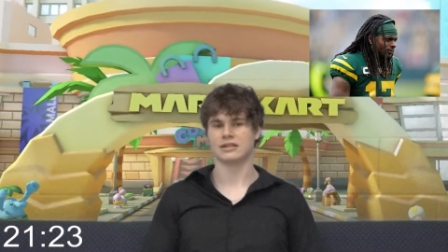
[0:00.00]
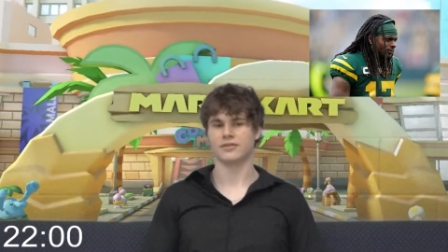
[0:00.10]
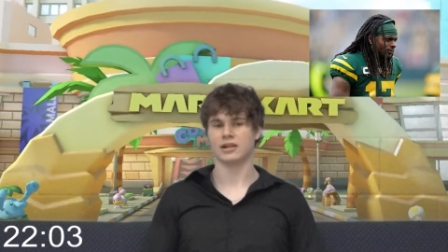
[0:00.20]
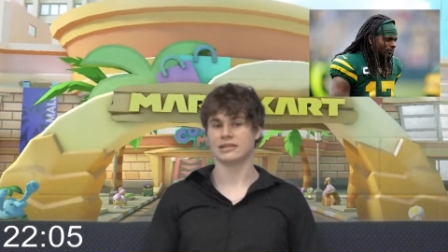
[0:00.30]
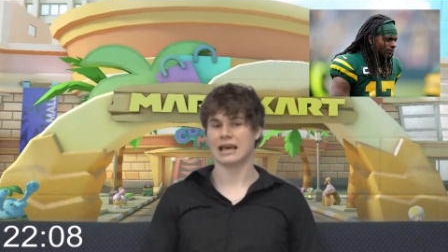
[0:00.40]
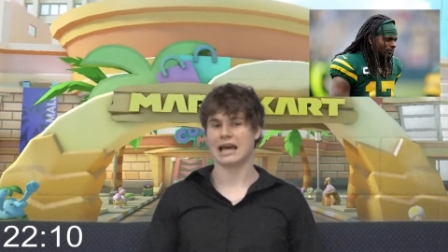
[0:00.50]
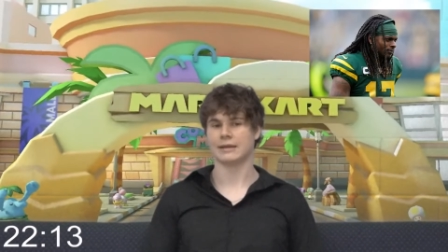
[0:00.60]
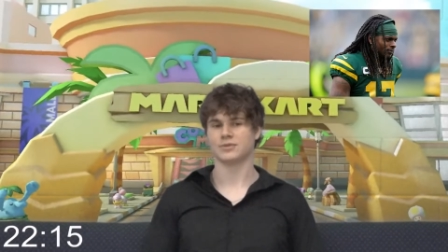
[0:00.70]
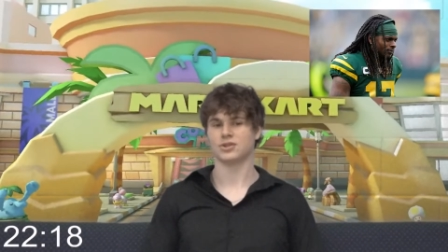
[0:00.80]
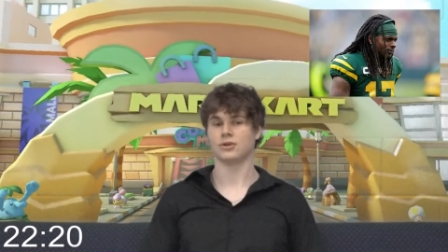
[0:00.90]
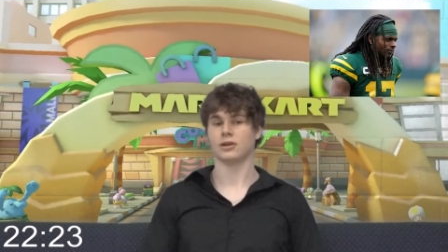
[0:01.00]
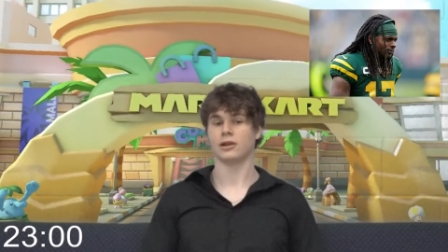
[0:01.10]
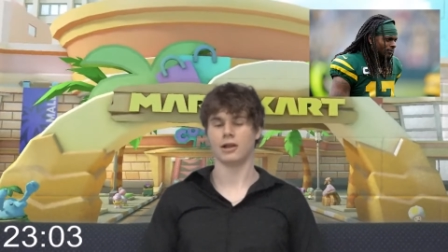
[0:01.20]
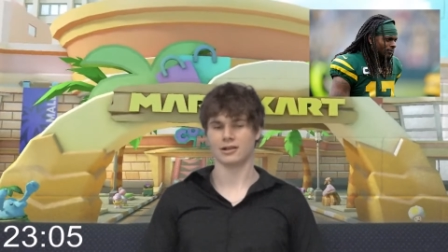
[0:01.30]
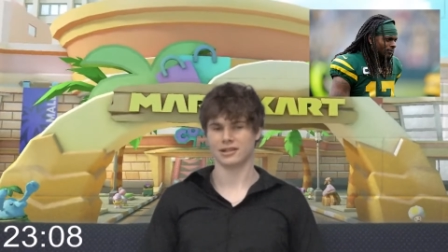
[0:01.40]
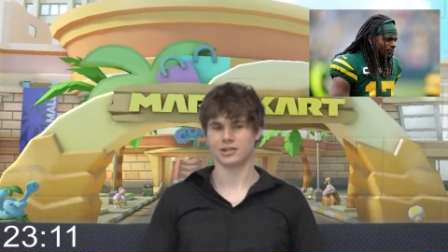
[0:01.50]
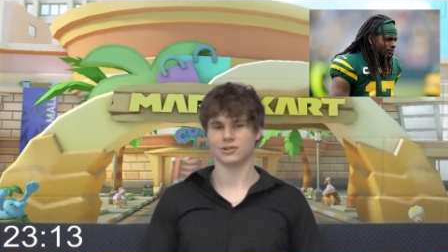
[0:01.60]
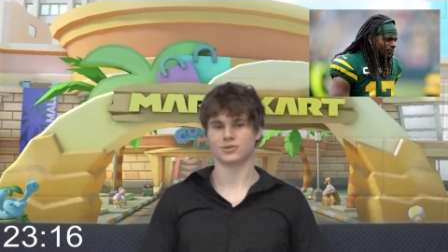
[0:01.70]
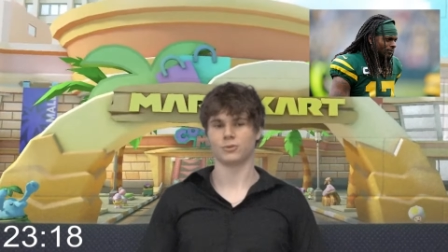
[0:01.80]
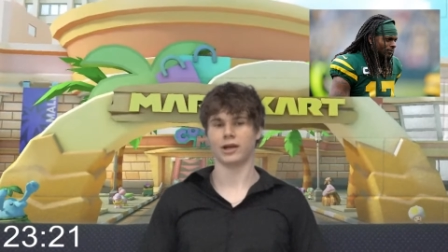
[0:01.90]
and Davante Adams to the Los
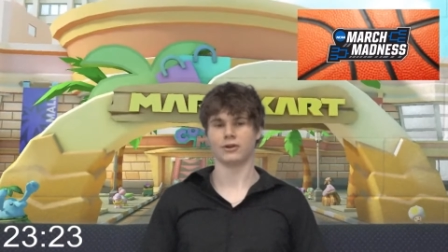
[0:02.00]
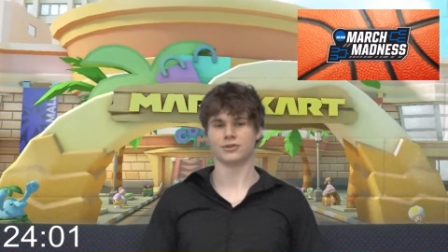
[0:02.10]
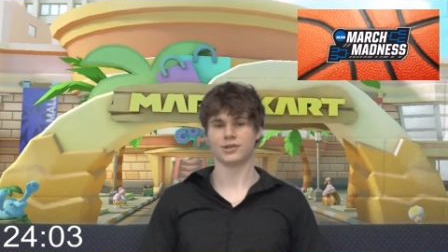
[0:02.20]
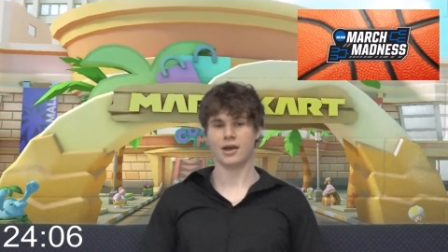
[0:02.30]
Angeles Raiders.